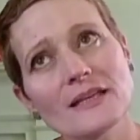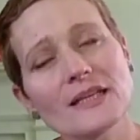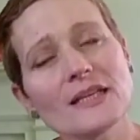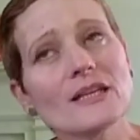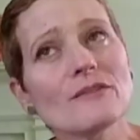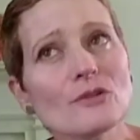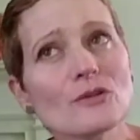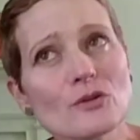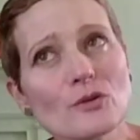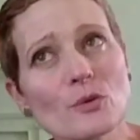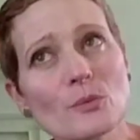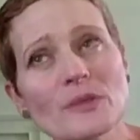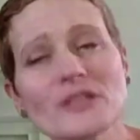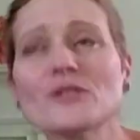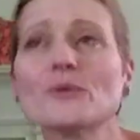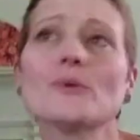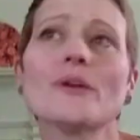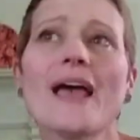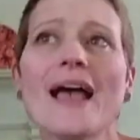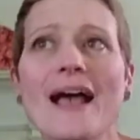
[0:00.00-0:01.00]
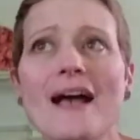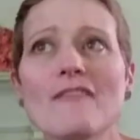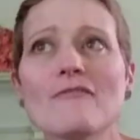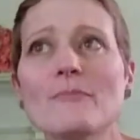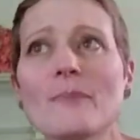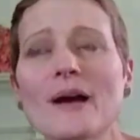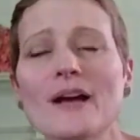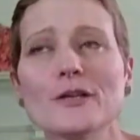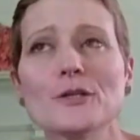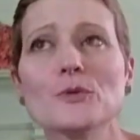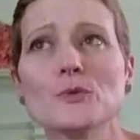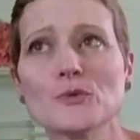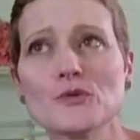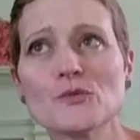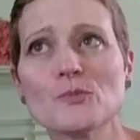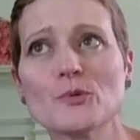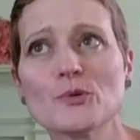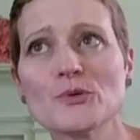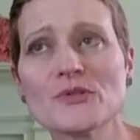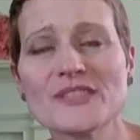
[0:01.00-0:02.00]
Even though we don't have
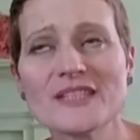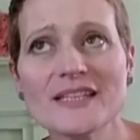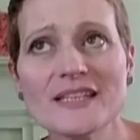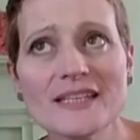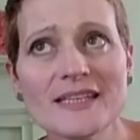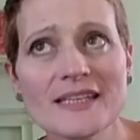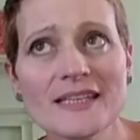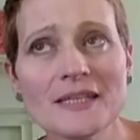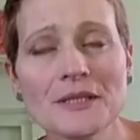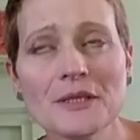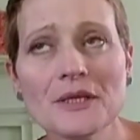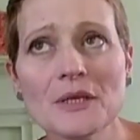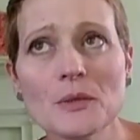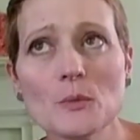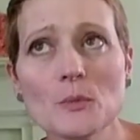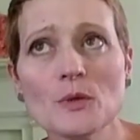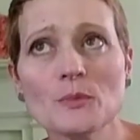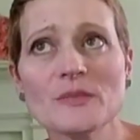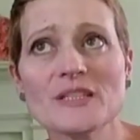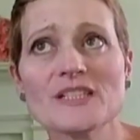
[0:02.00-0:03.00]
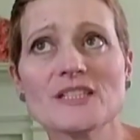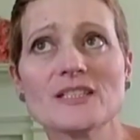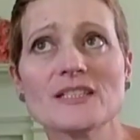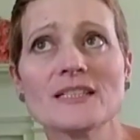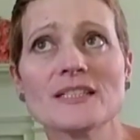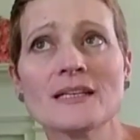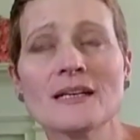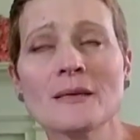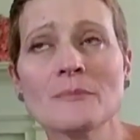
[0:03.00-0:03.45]
bayous per se in Wilmington,